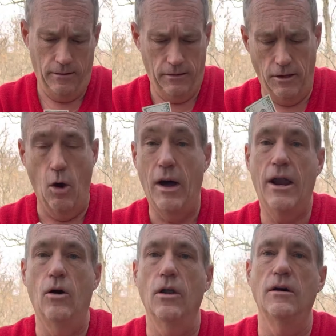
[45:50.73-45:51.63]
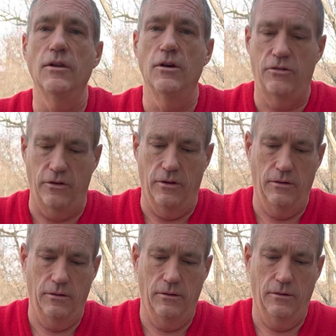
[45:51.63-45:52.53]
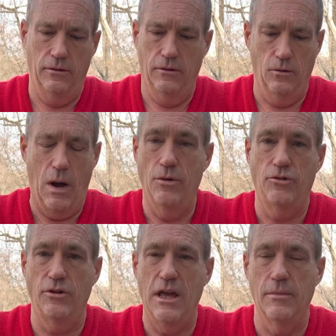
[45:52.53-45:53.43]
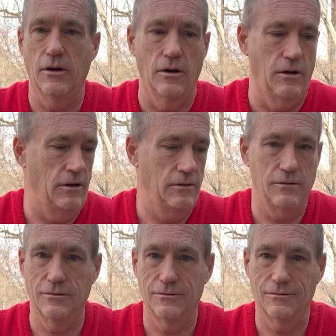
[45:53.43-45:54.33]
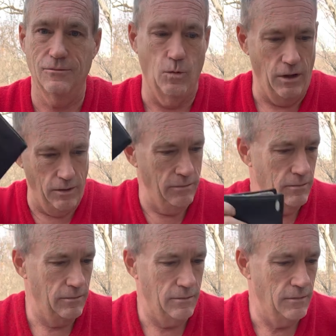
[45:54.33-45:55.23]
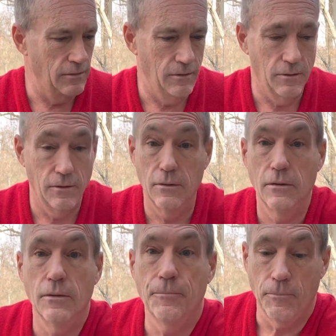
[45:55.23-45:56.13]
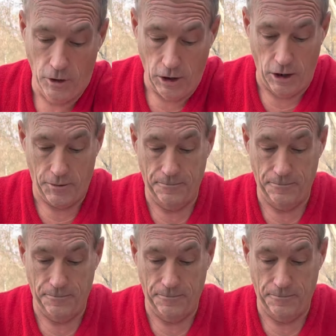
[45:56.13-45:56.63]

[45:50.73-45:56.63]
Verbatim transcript: No, I don't love Lucy. Why would you name a girl? Well, look,